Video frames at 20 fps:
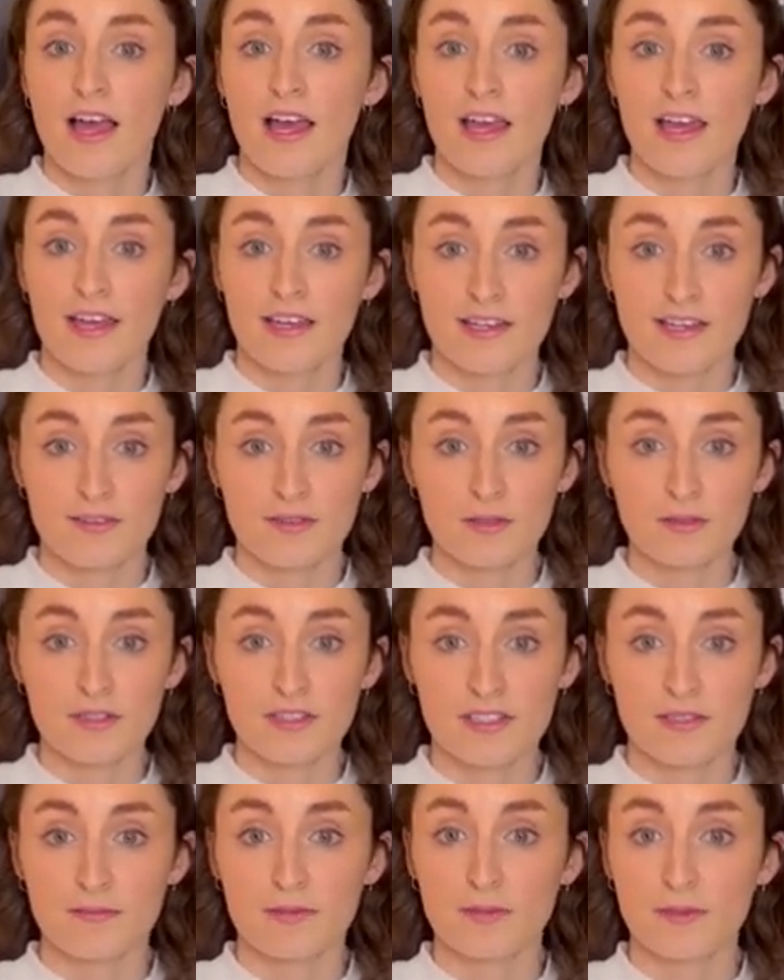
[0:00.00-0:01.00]
It gives all
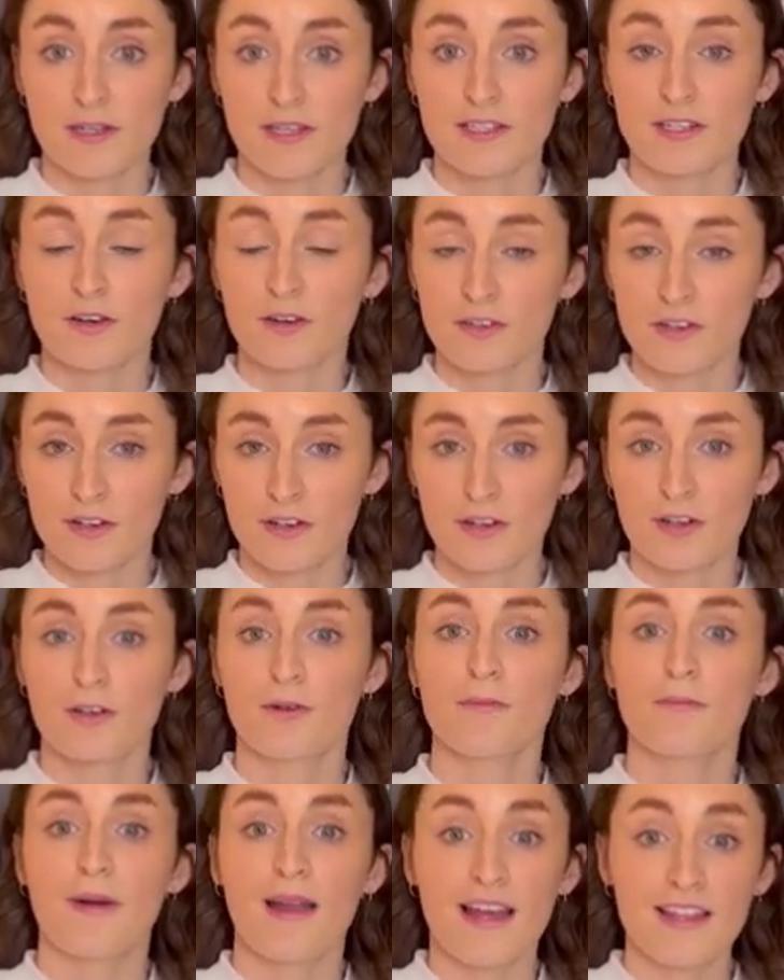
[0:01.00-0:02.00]
its employees
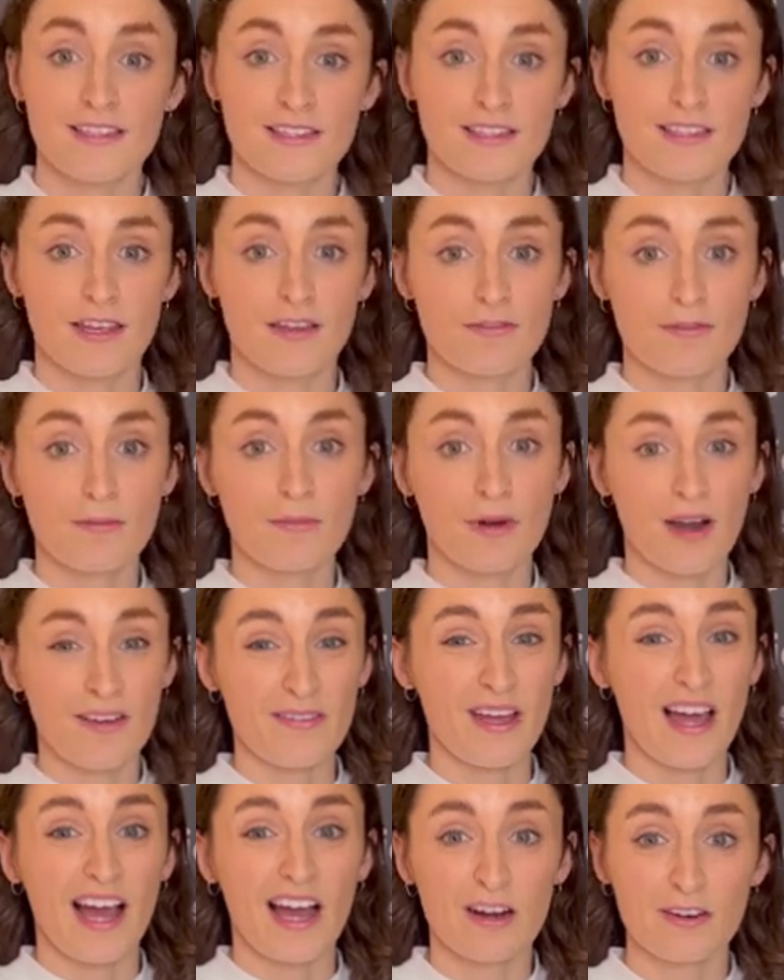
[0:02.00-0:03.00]
comprehensive
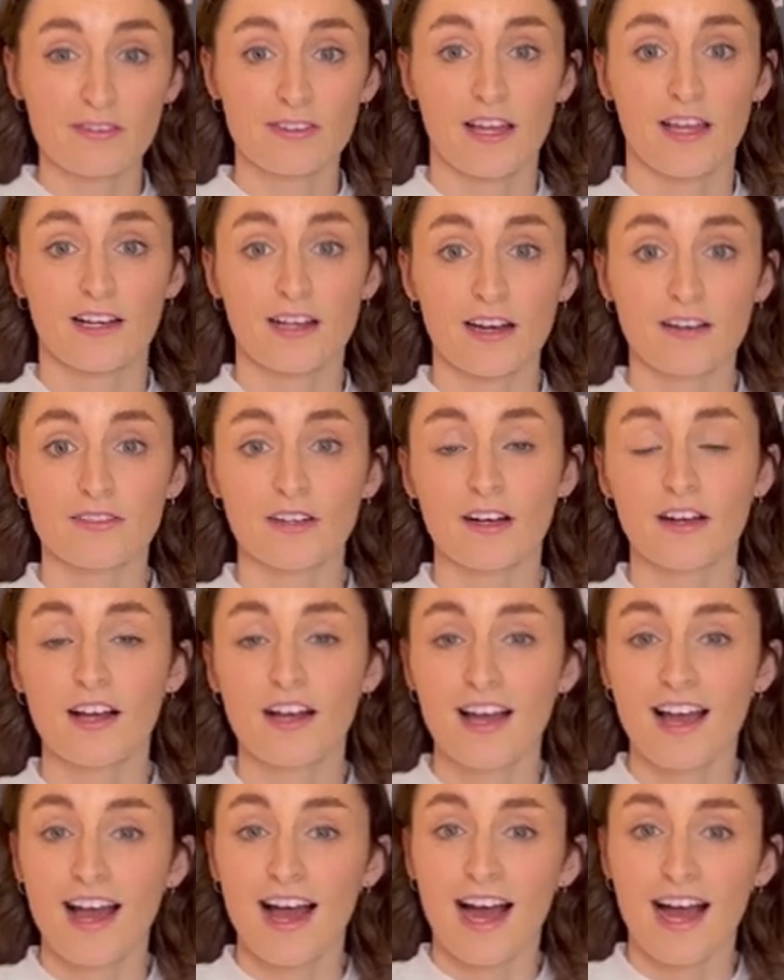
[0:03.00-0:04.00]
private healthcare cover,
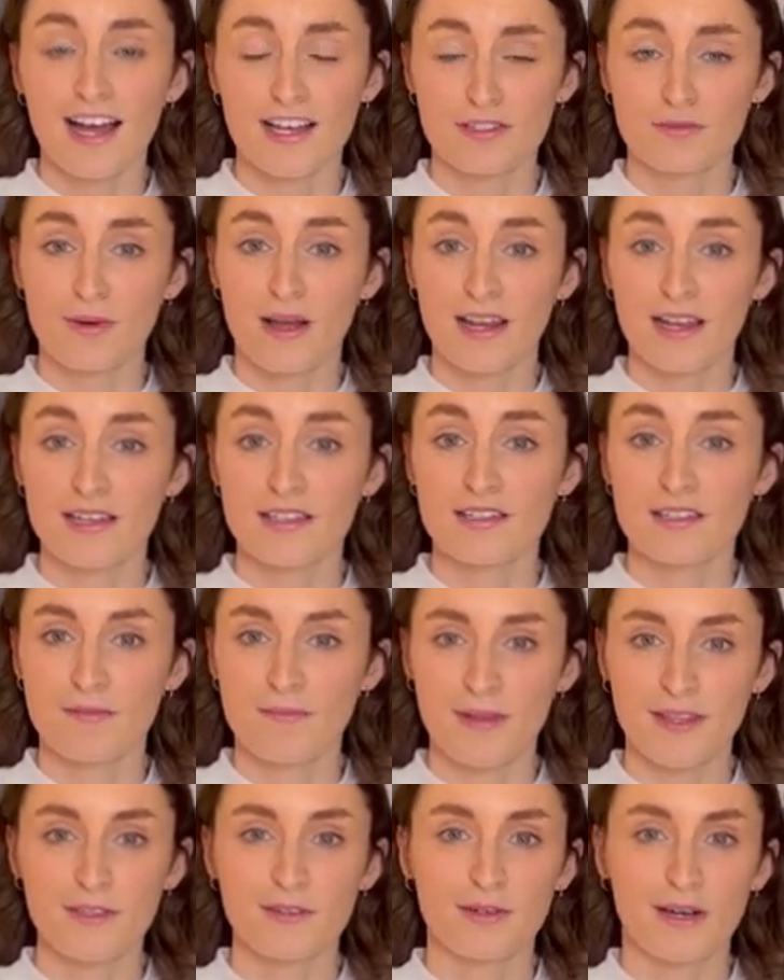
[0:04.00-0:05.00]
as well as
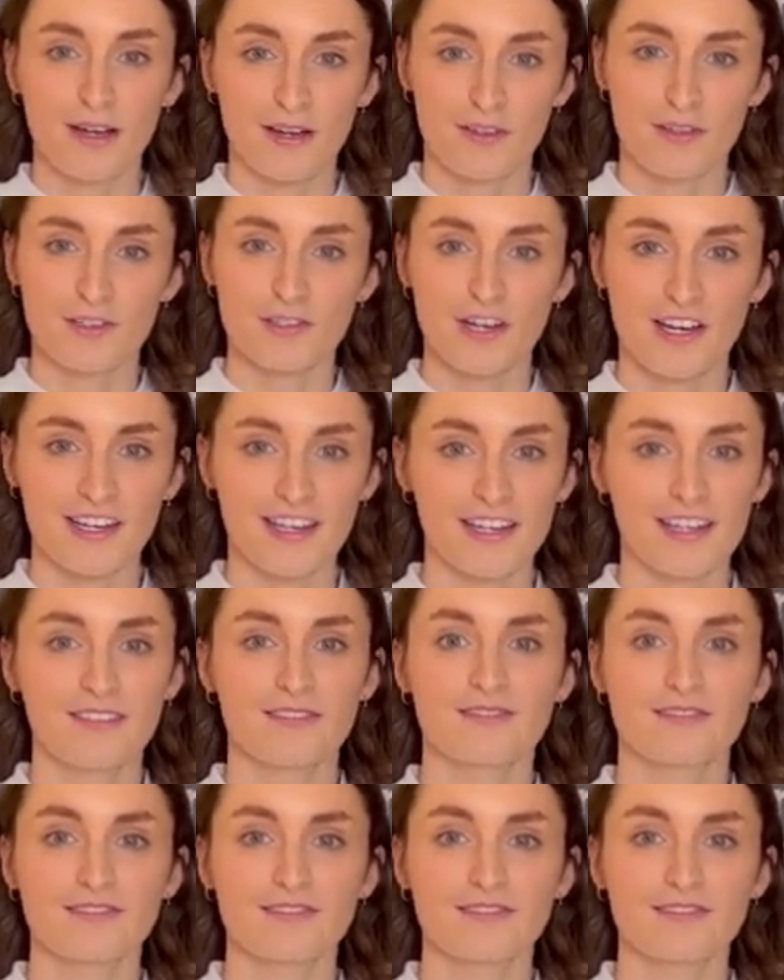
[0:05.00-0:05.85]
mental health training.